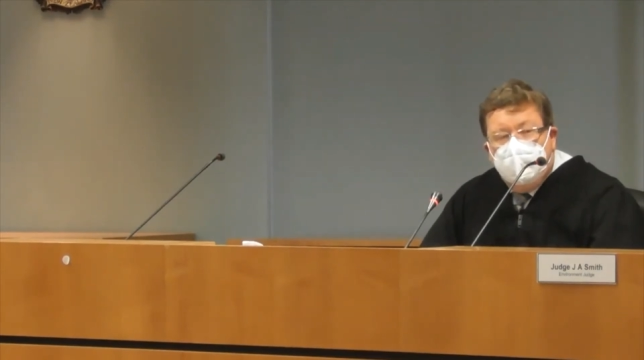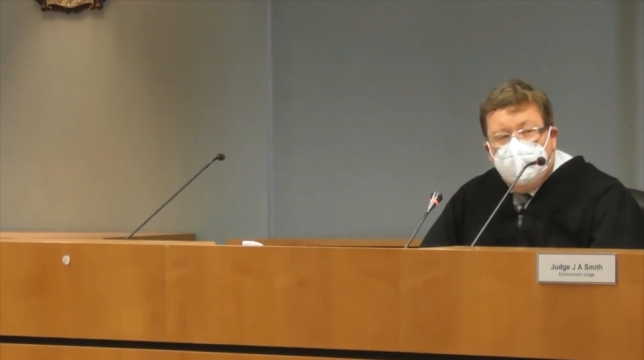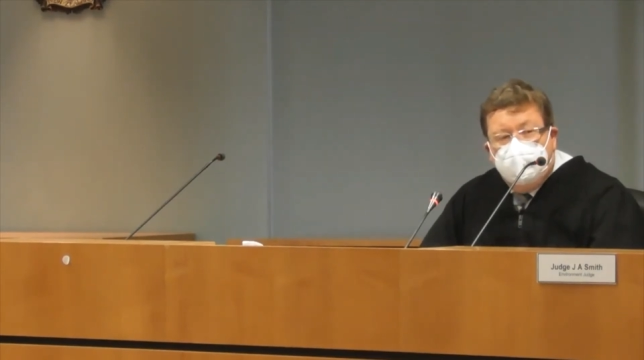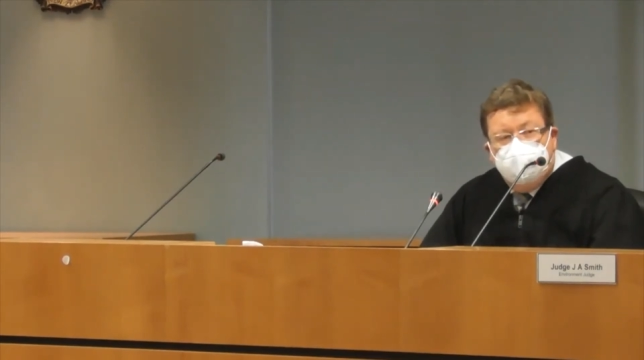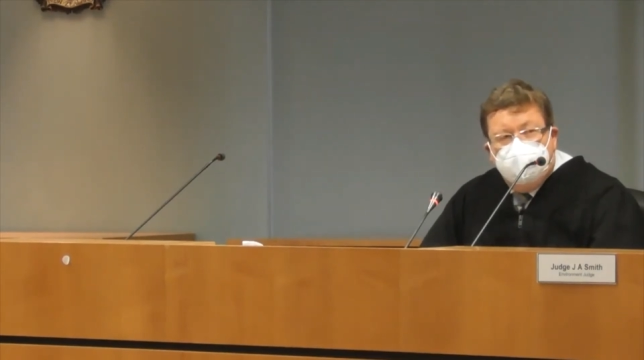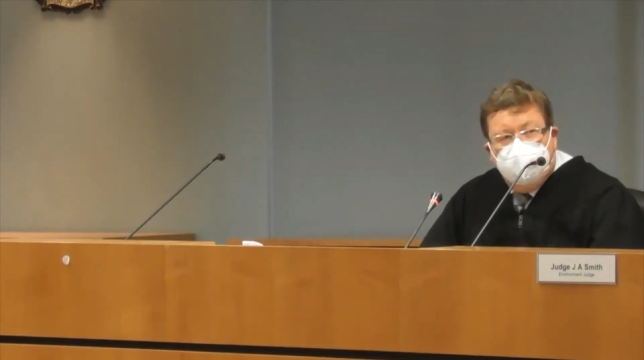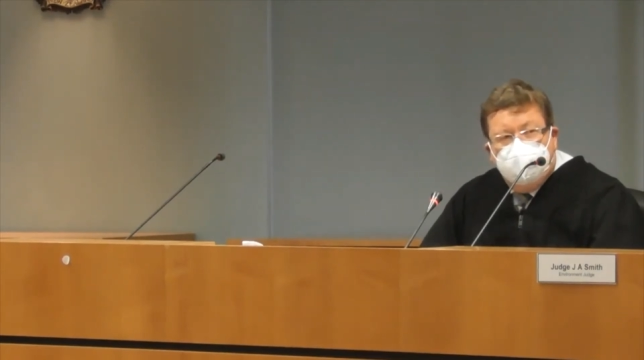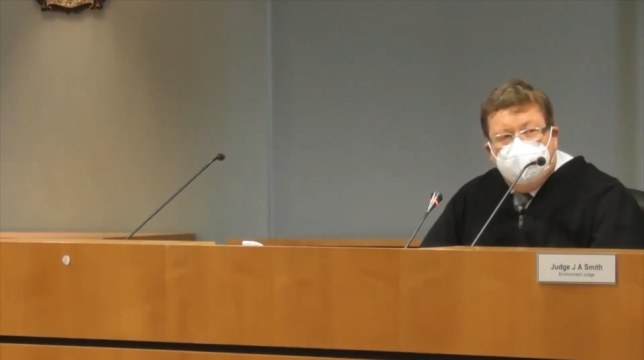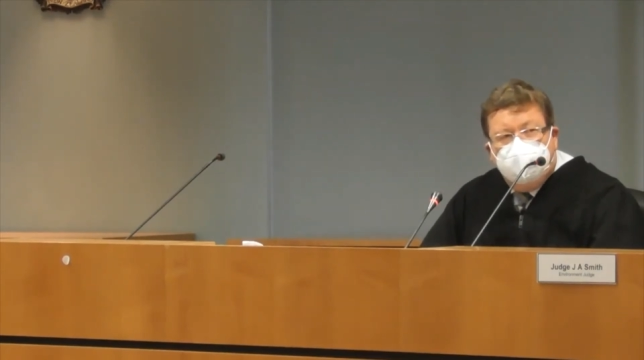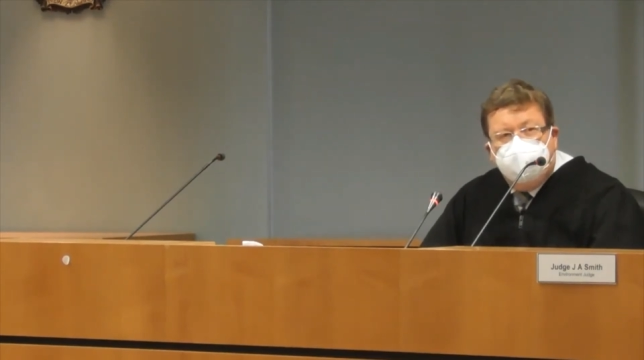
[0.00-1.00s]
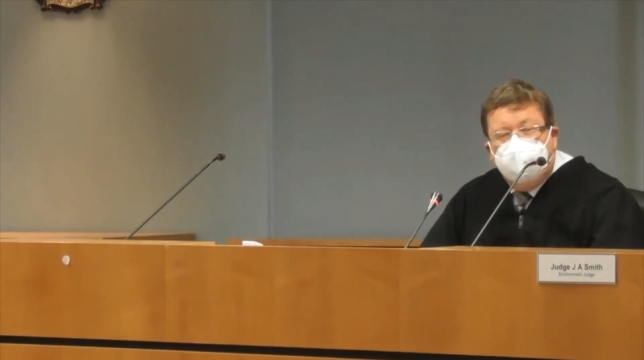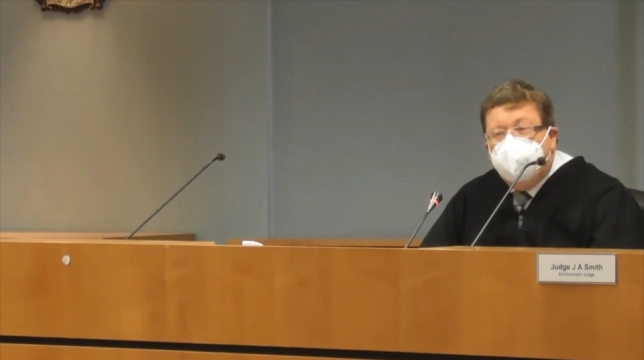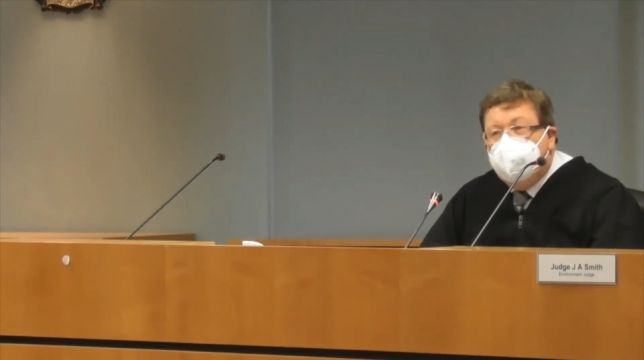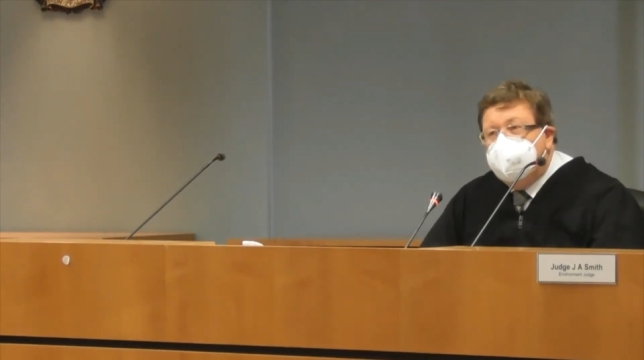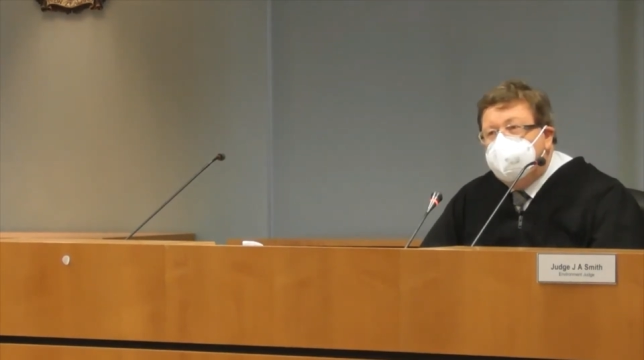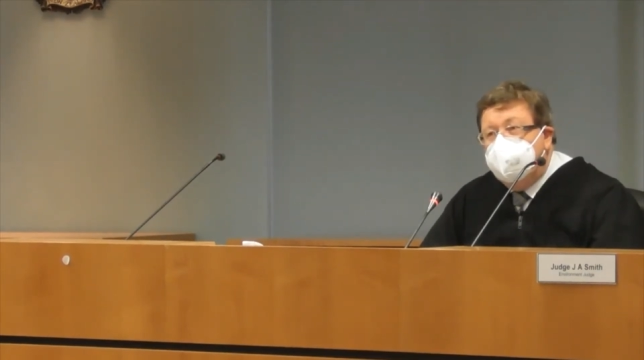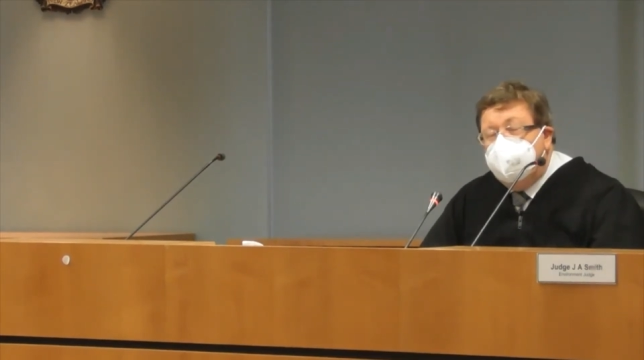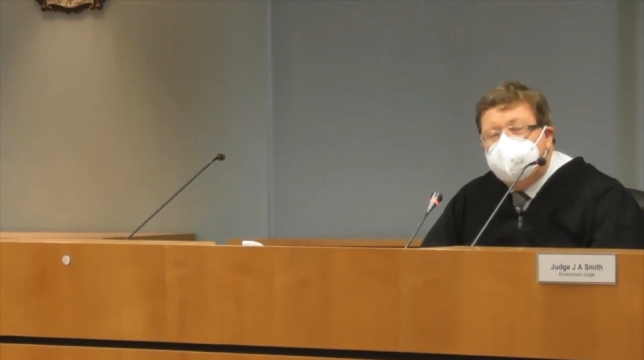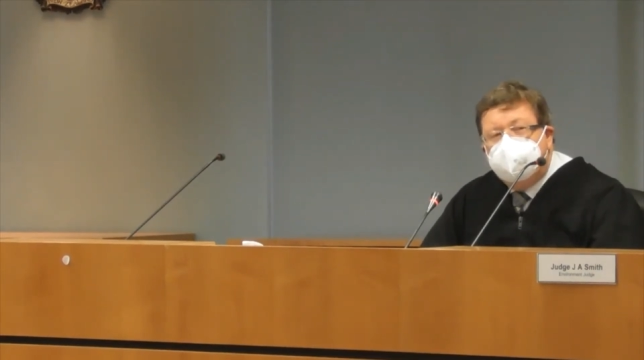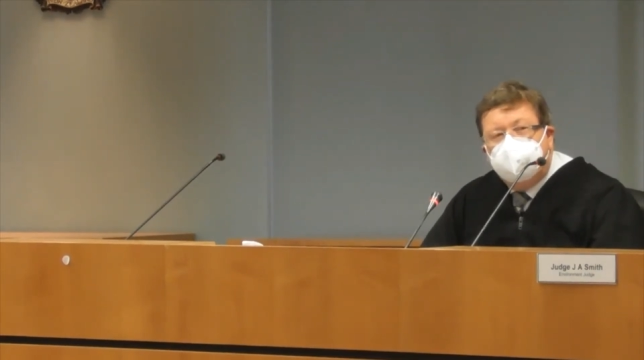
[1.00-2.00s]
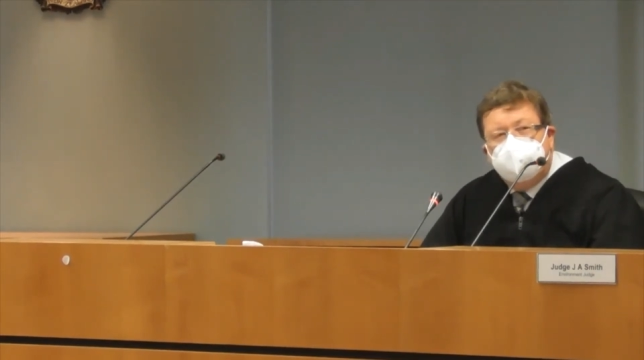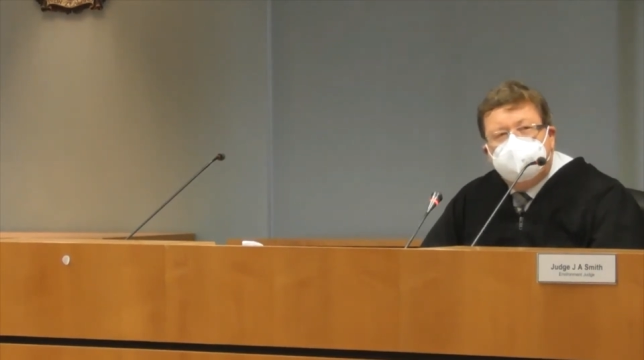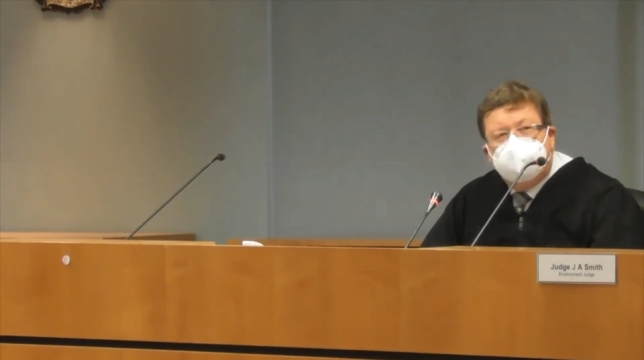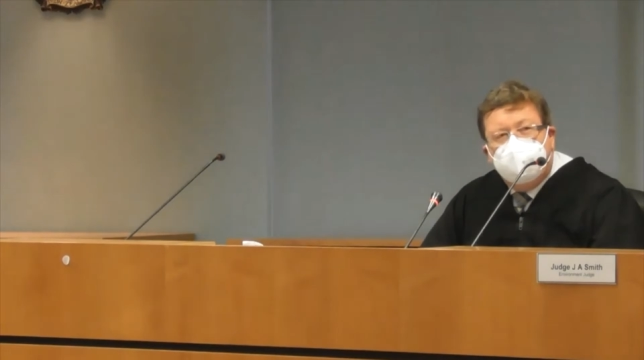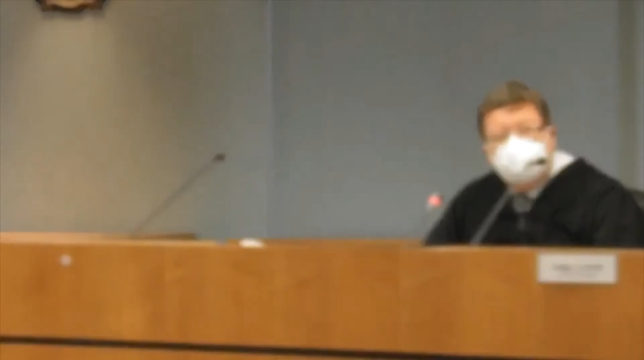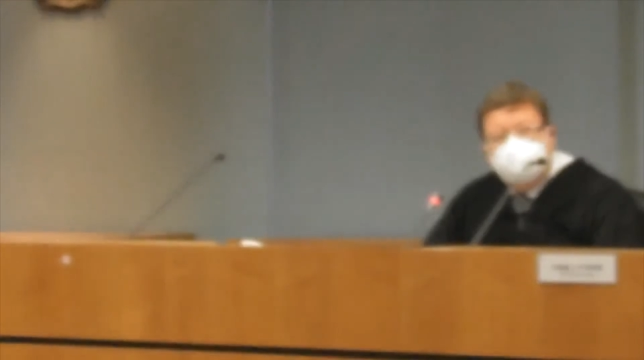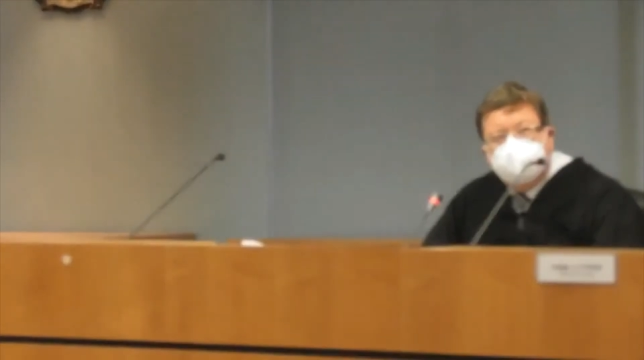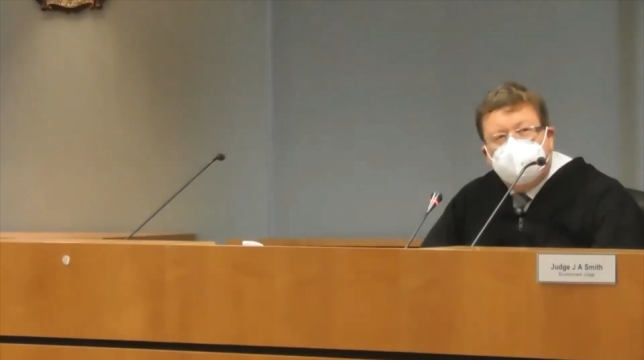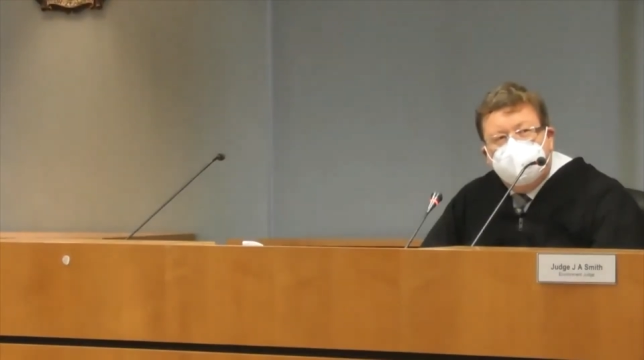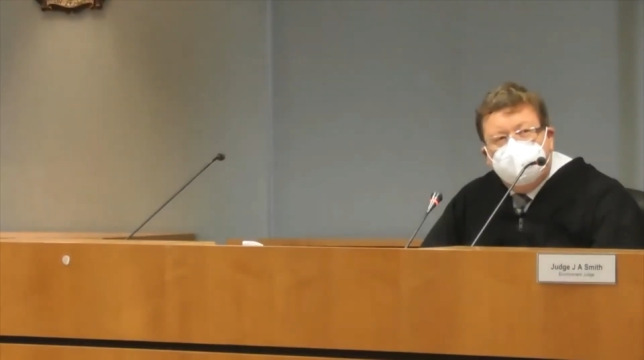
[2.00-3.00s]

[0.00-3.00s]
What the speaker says: And given the ministry doesn't at this stage